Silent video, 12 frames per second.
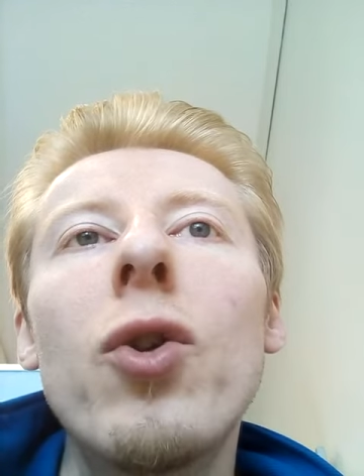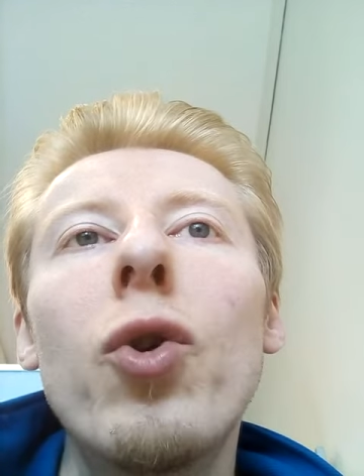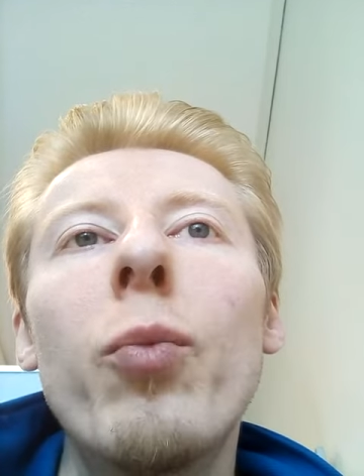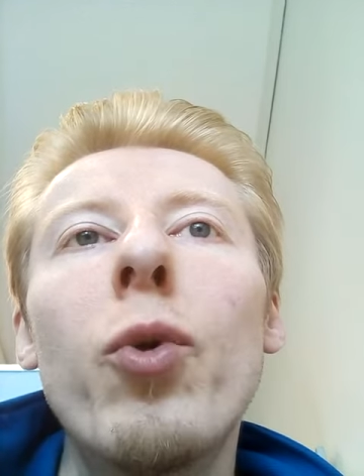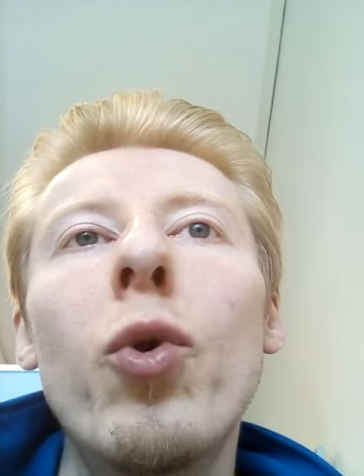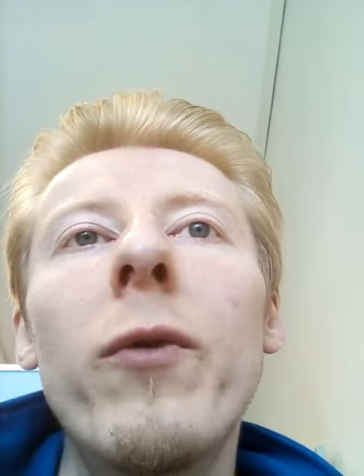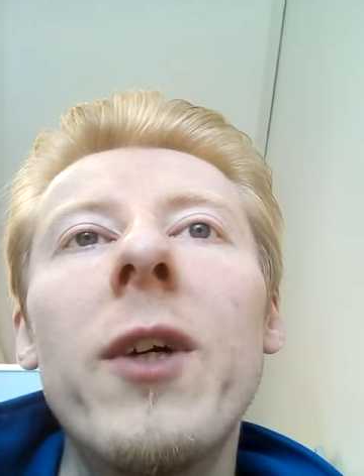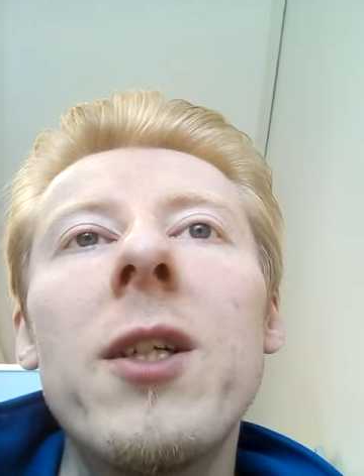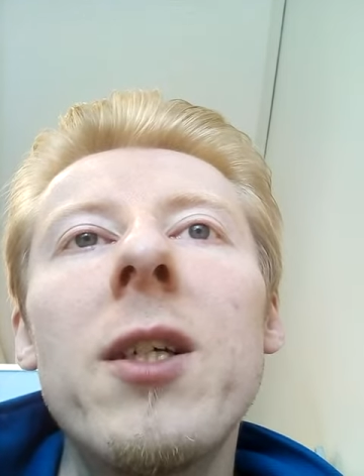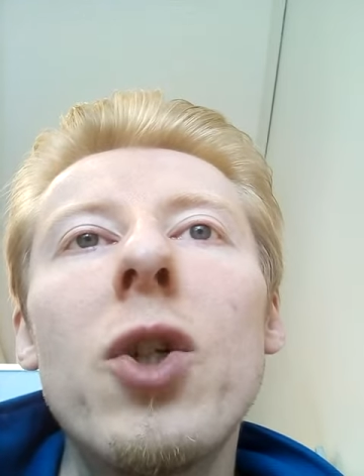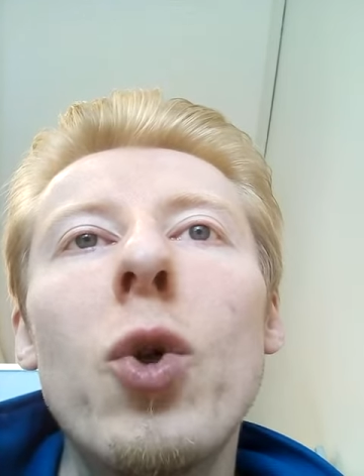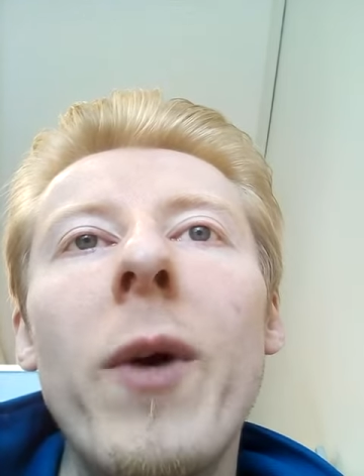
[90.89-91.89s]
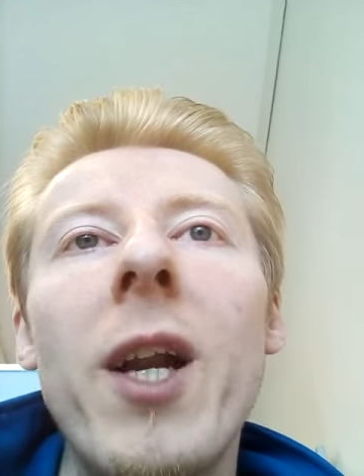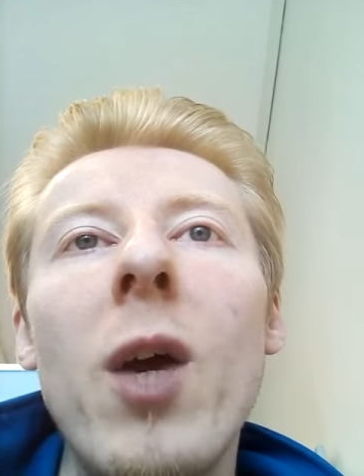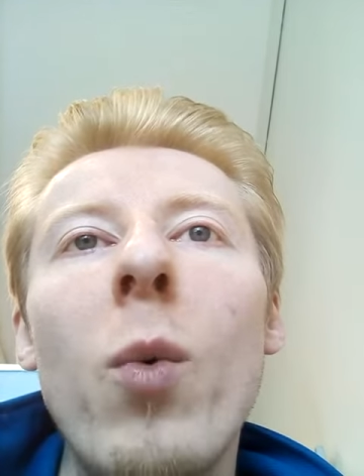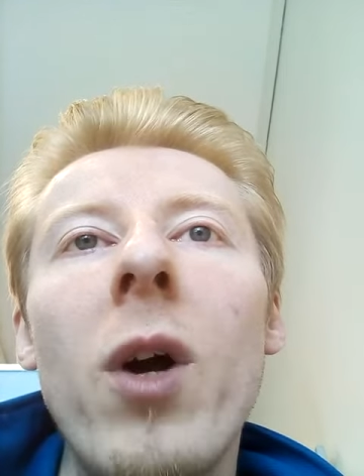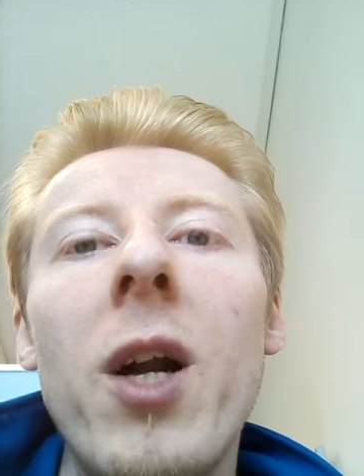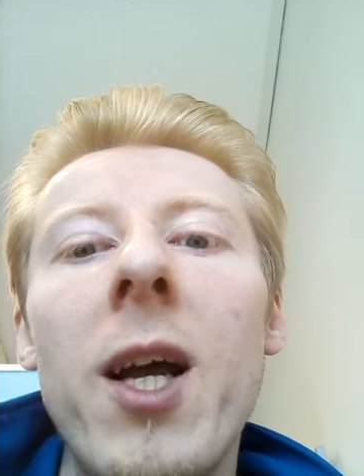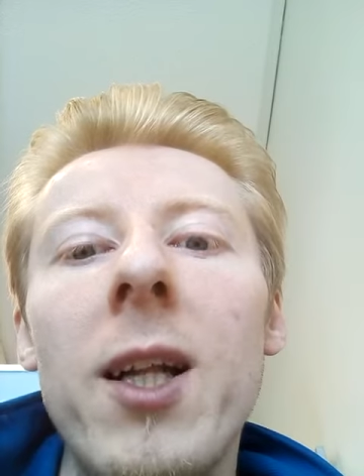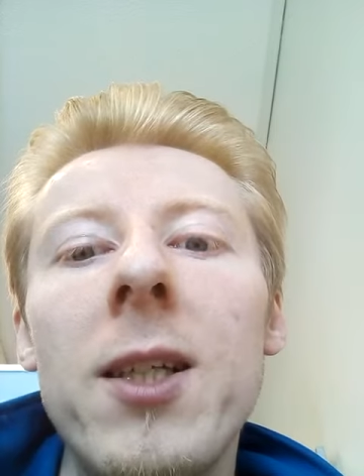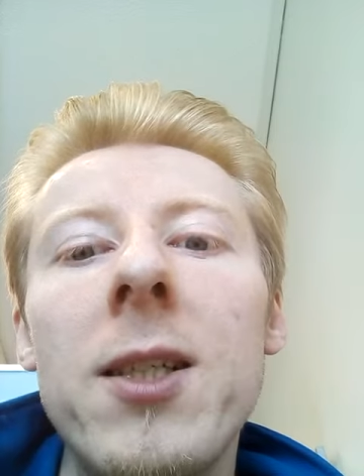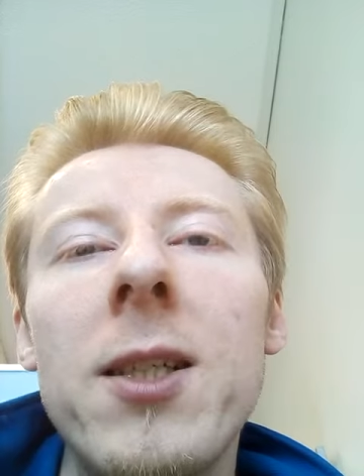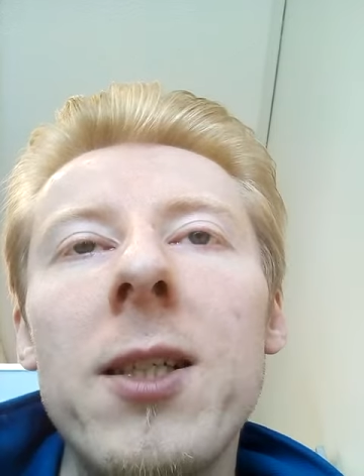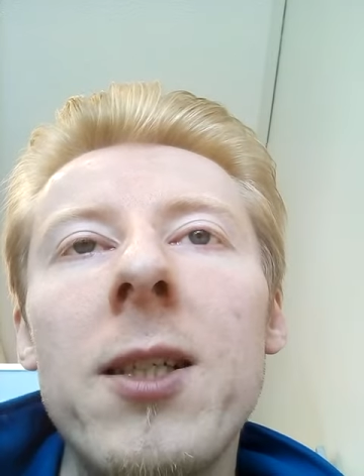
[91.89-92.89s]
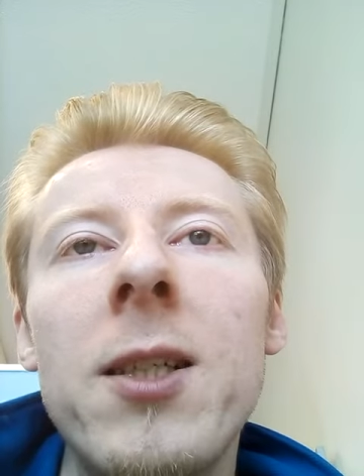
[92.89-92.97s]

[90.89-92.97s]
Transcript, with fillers: to prove it to anyone else.